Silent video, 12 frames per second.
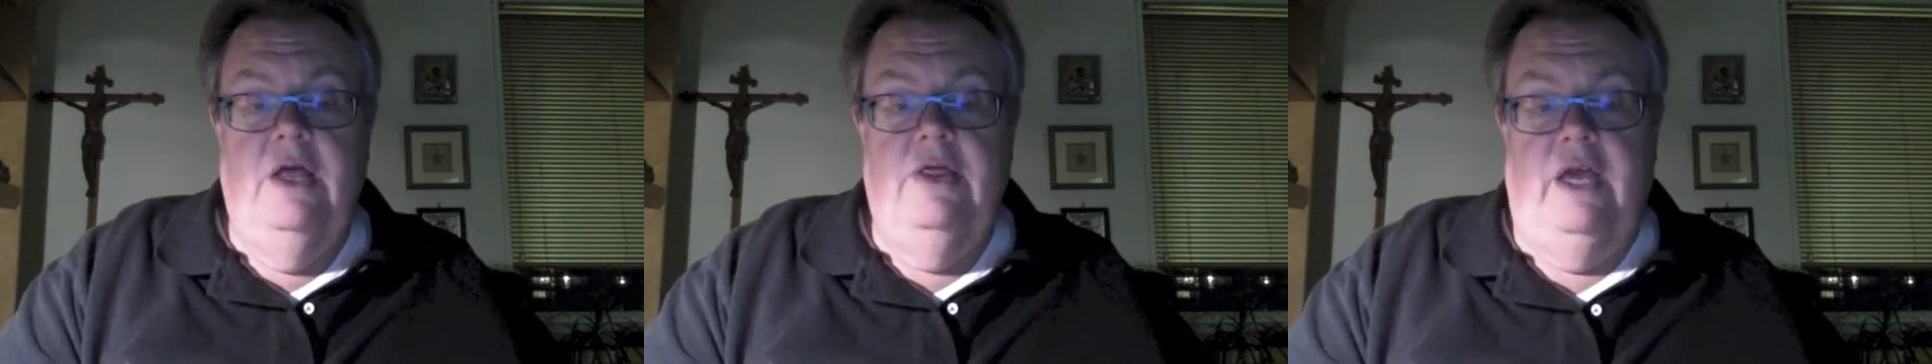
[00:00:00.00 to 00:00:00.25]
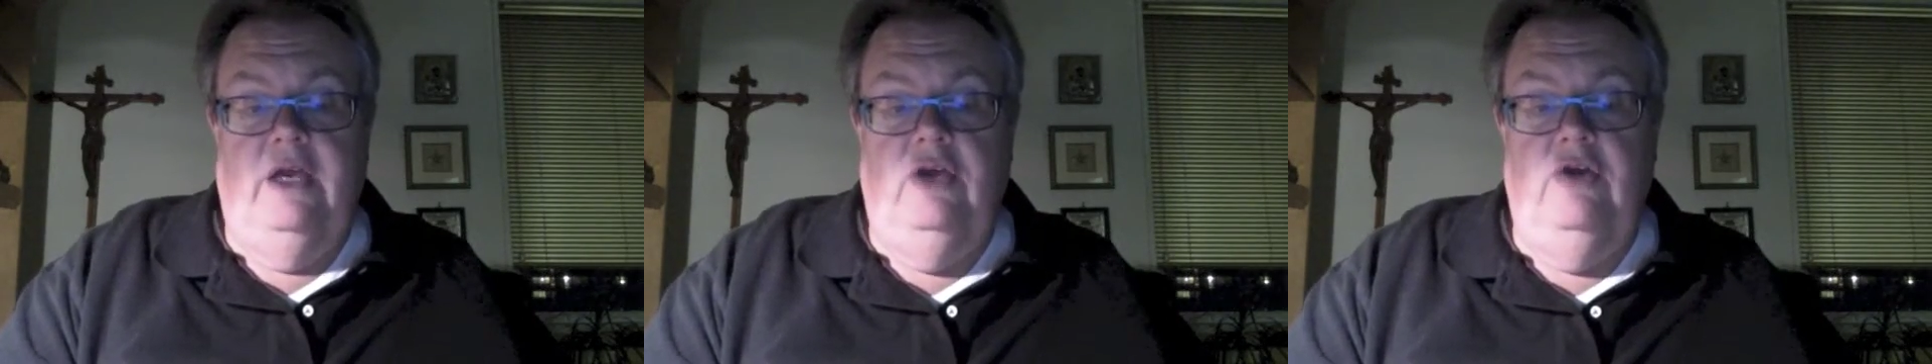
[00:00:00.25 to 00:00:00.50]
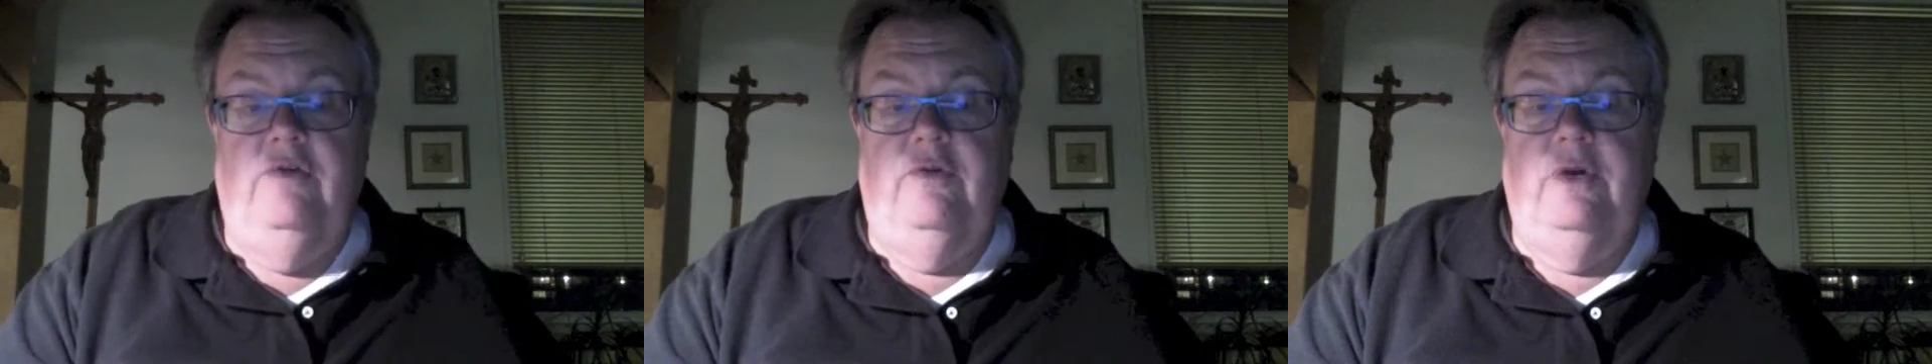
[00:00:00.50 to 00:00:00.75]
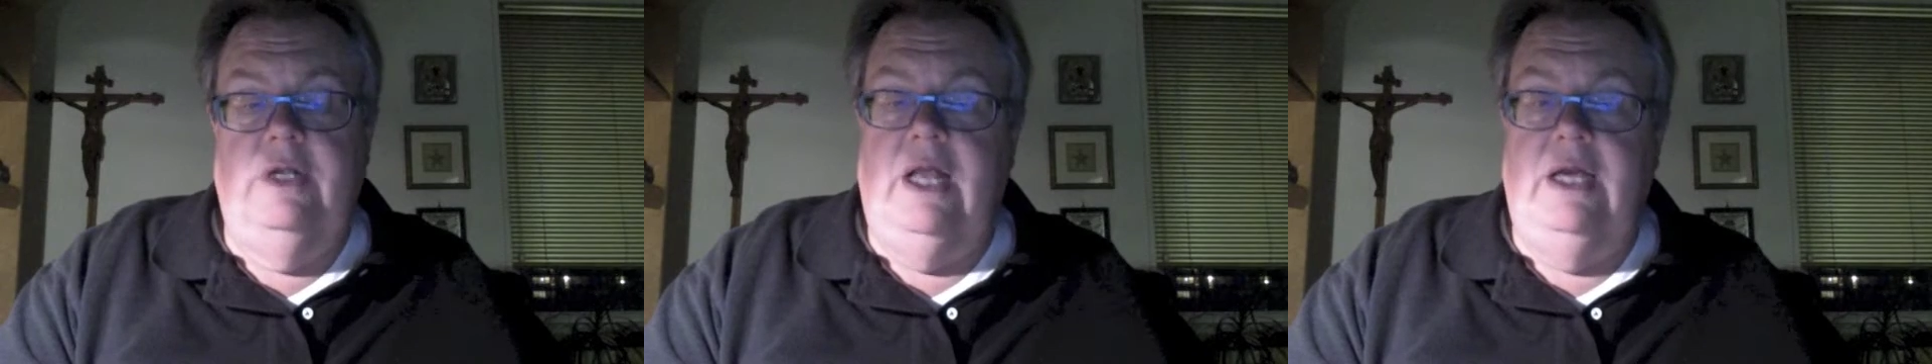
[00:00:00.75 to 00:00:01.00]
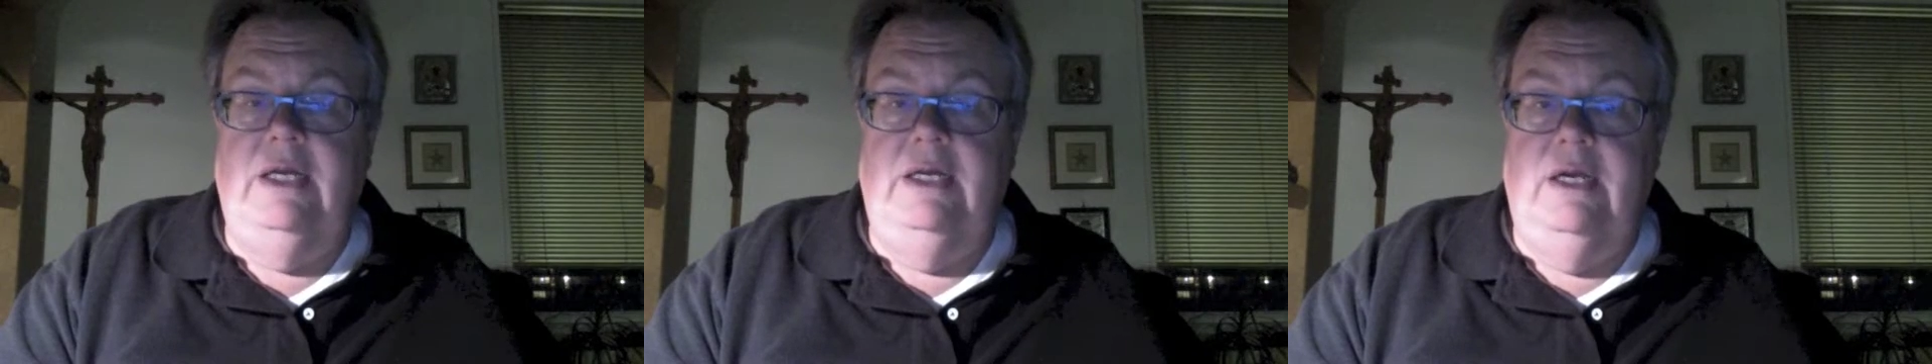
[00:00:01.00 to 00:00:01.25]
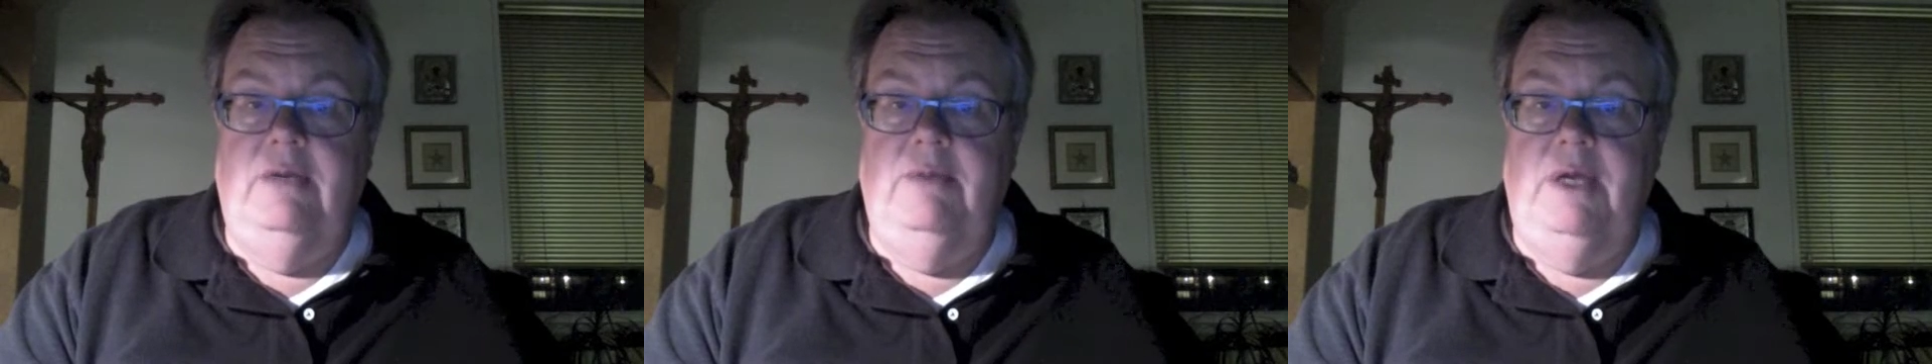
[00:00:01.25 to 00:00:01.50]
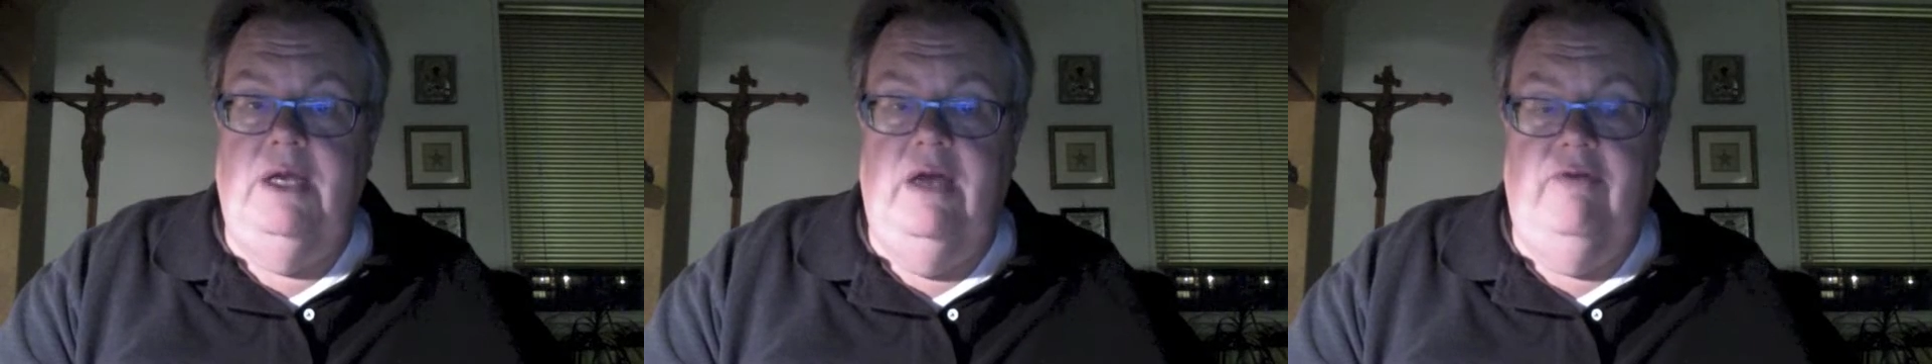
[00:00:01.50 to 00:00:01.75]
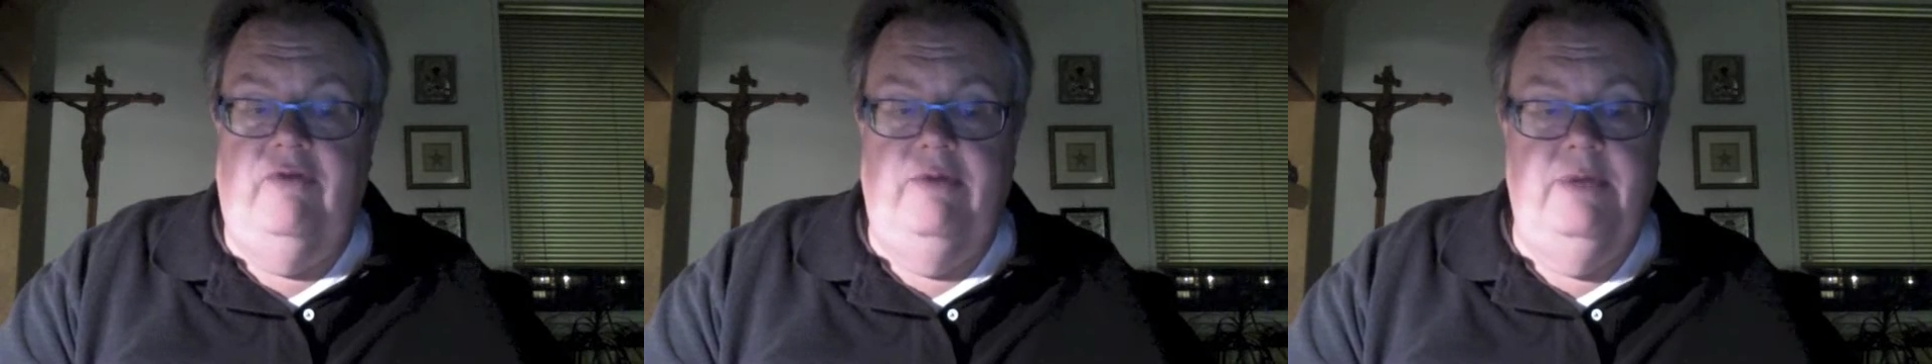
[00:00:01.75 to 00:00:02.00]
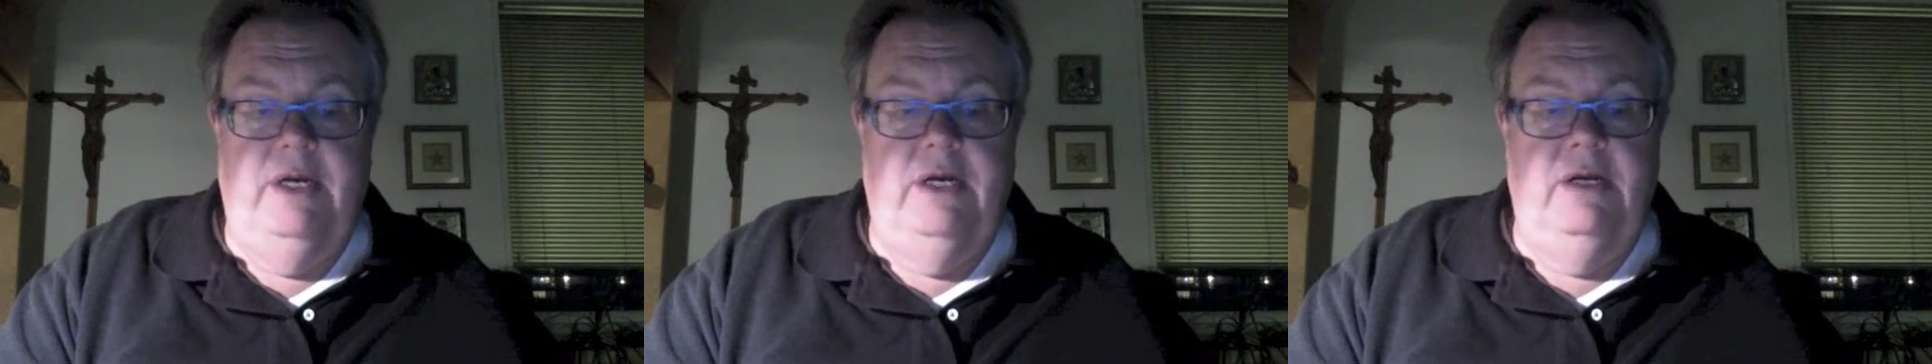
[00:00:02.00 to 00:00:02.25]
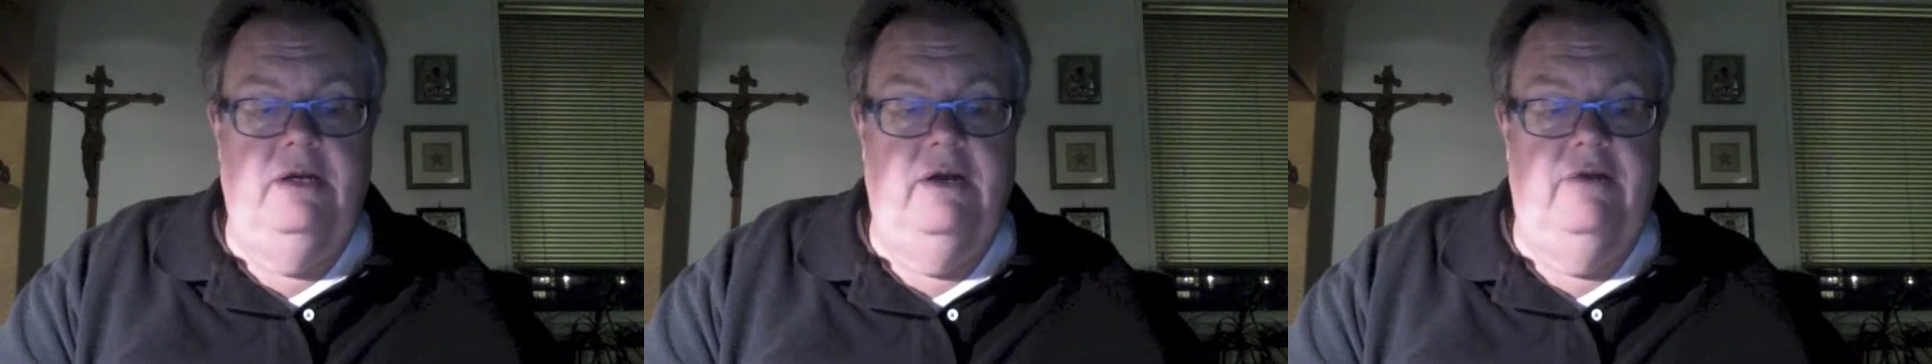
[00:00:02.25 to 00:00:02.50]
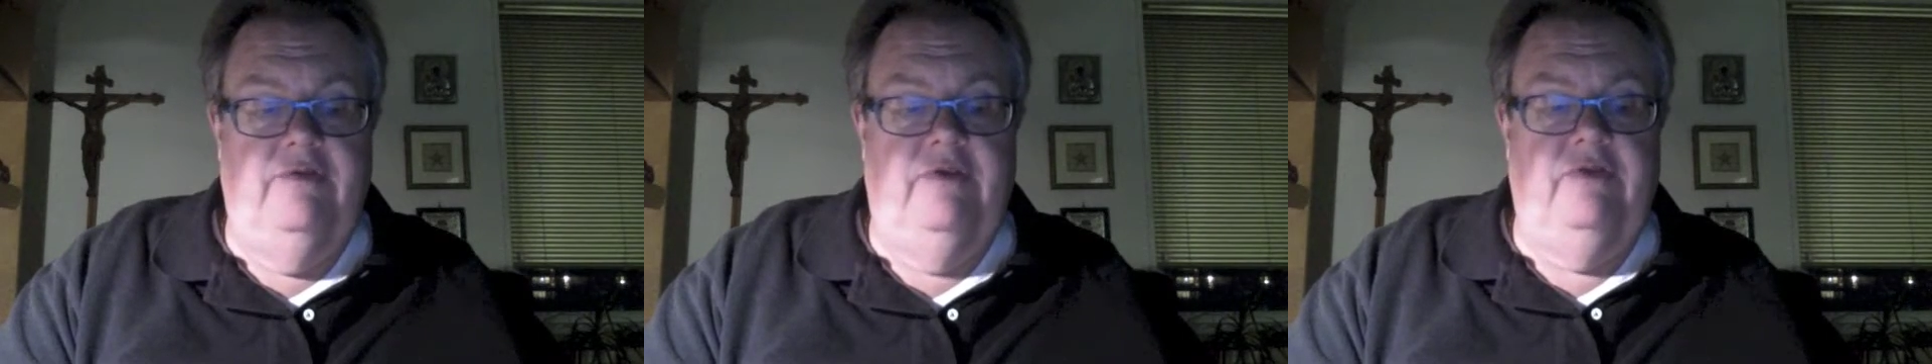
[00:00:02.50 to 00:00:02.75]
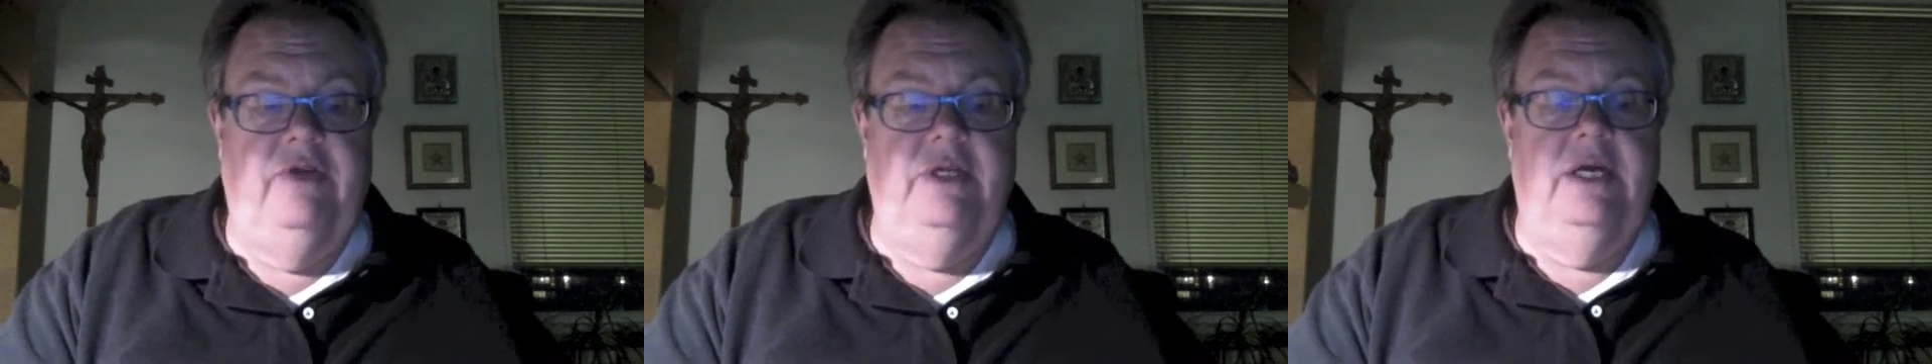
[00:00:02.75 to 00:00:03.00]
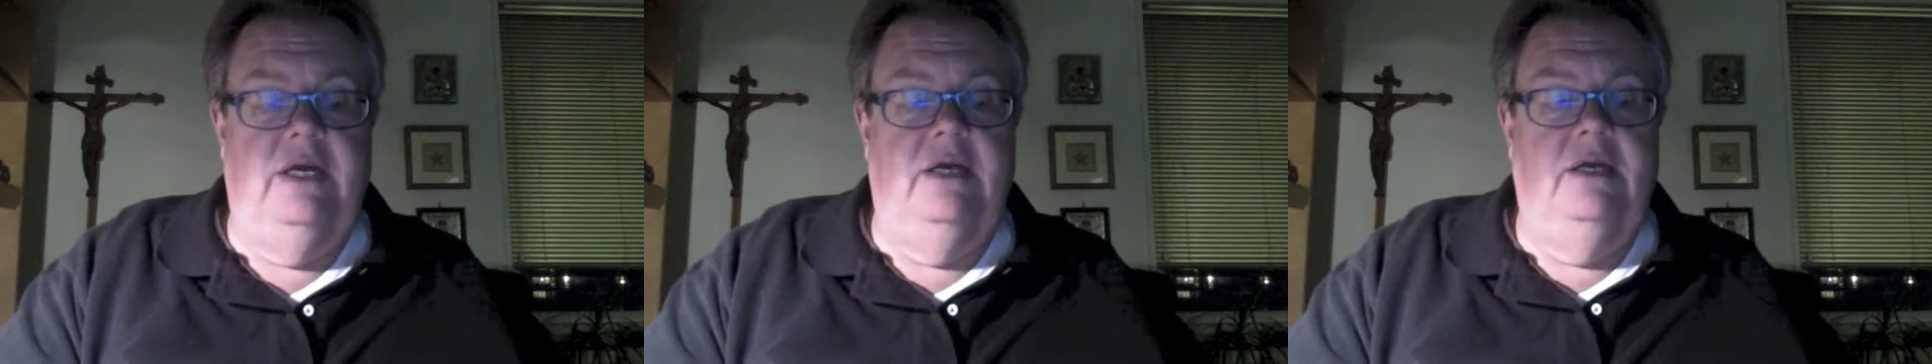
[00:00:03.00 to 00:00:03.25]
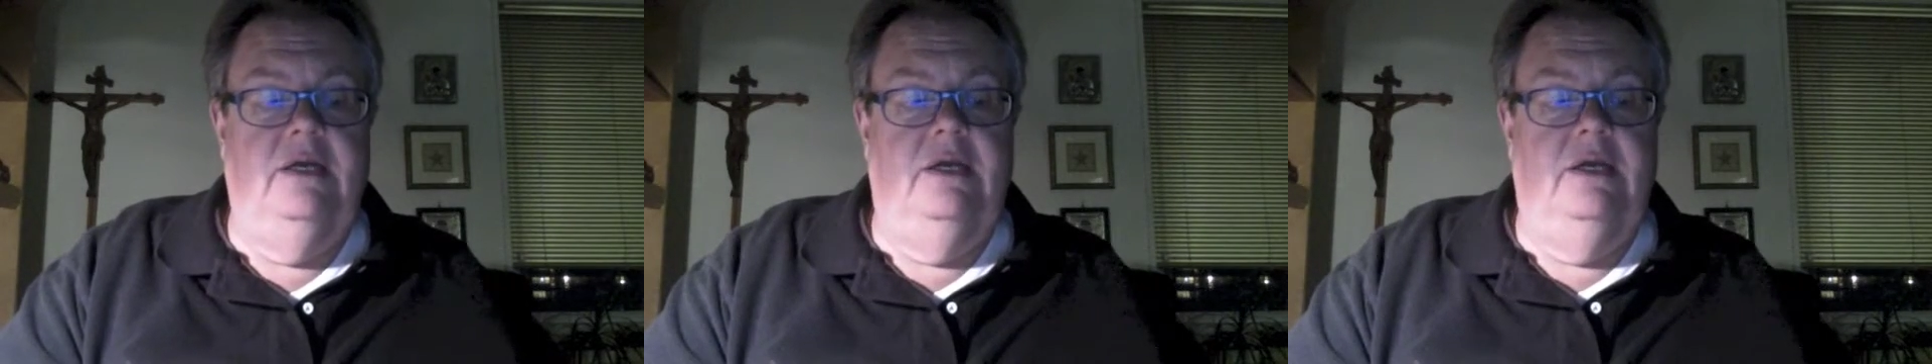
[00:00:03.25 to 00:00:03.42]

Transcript: Thank you for enlightening me every minute of every day,